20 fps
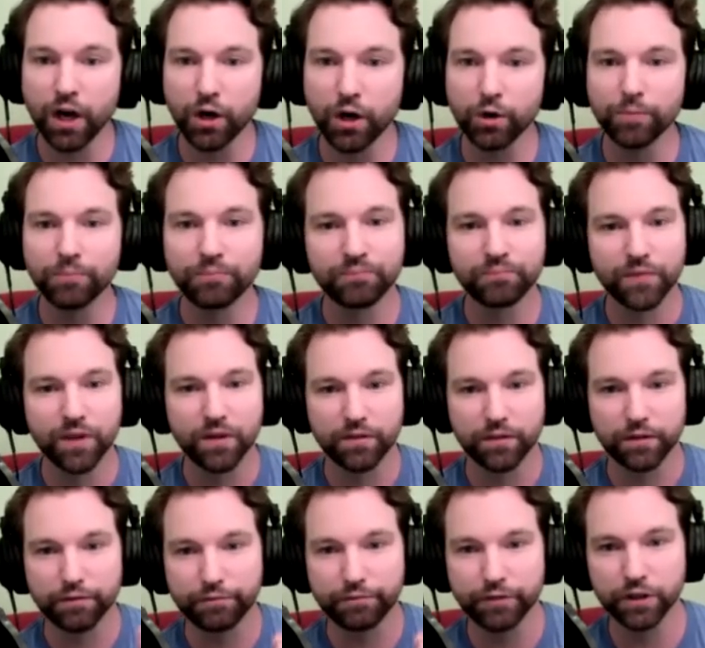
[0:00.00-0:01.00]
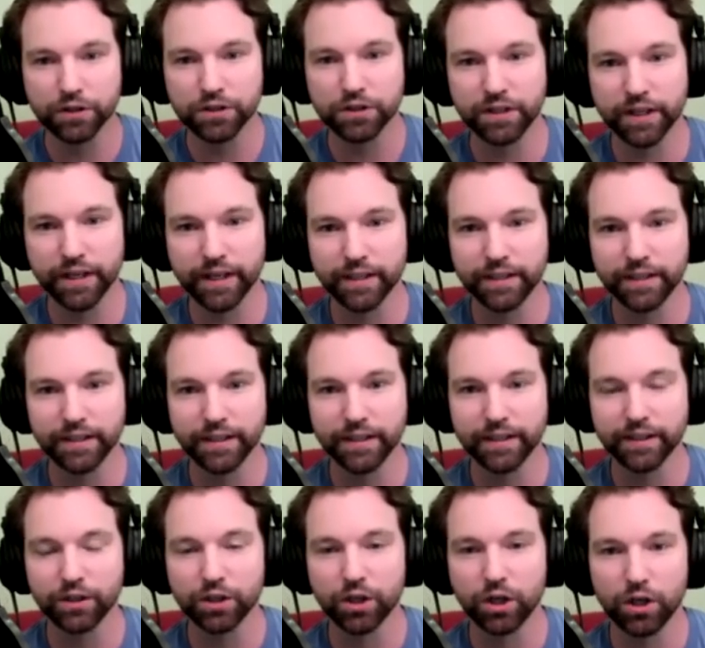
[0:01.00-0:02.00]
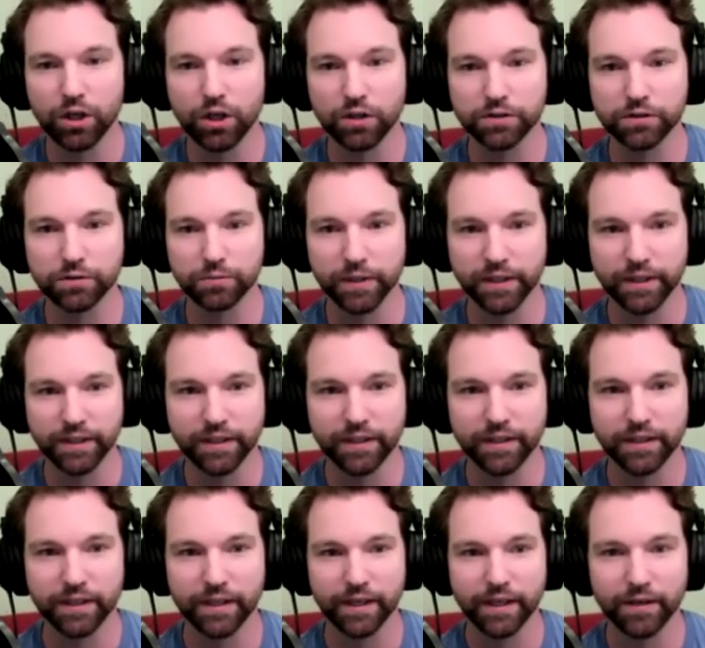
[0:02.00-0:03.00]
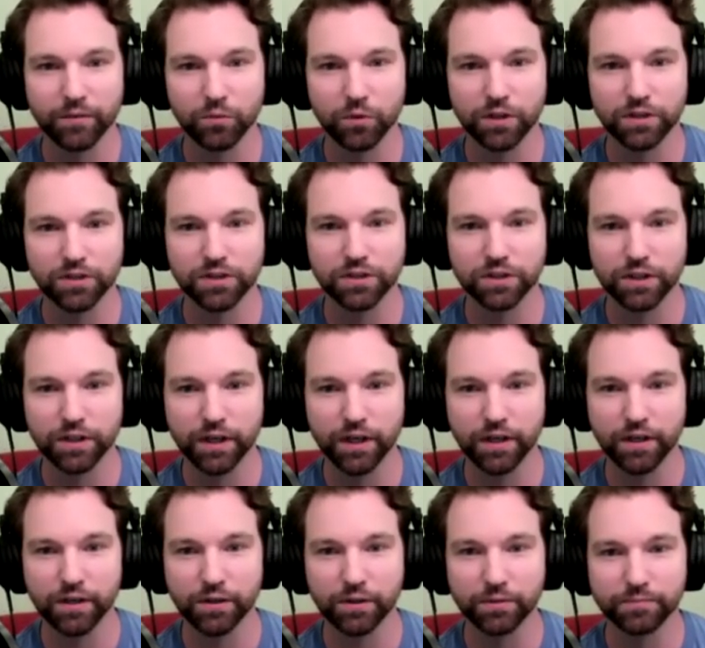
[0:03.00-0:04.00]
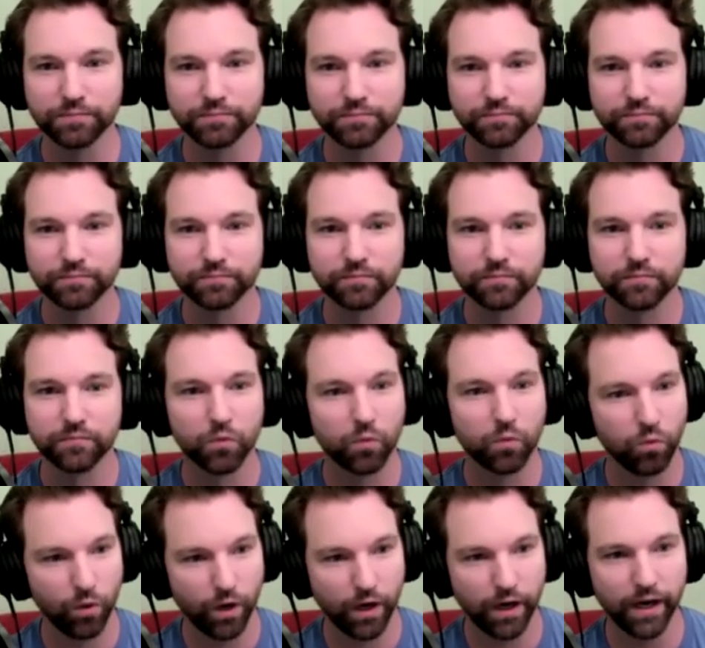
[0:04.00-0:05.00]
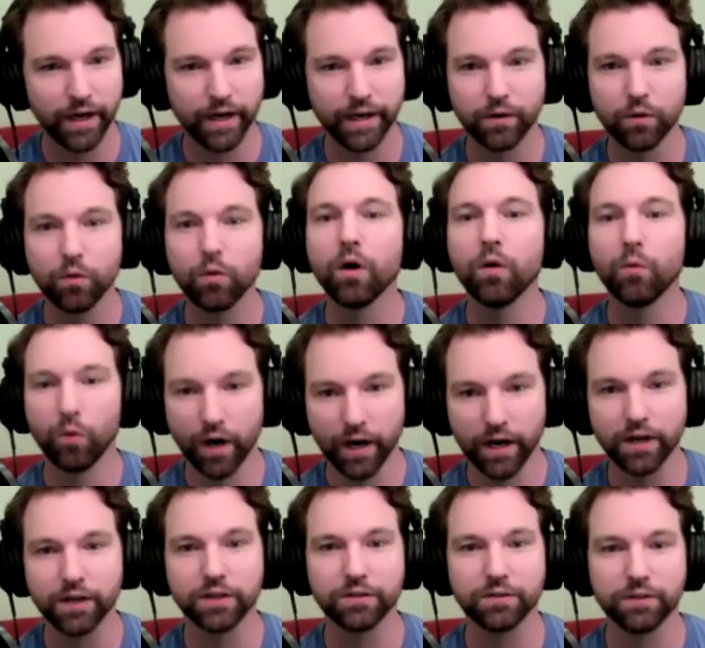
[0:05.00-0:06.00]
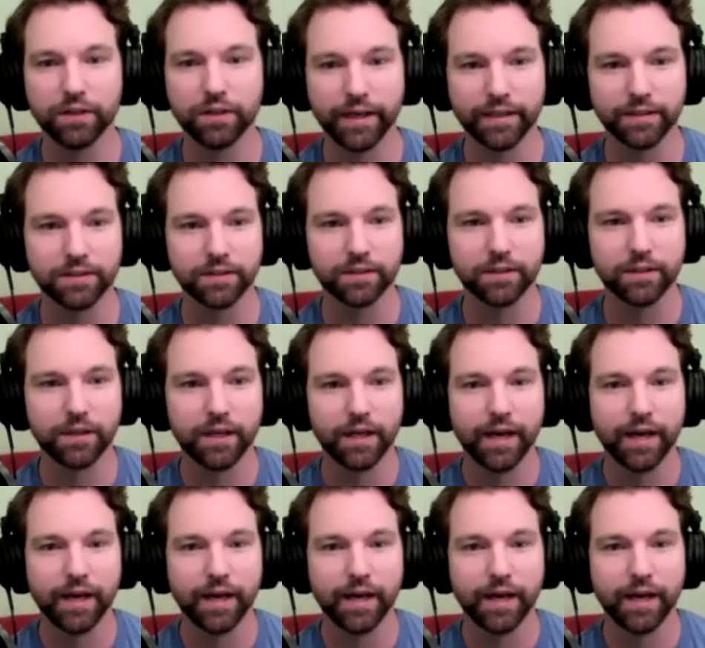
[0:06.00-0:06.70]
So the first AD calls me and wants to know why, why are you late?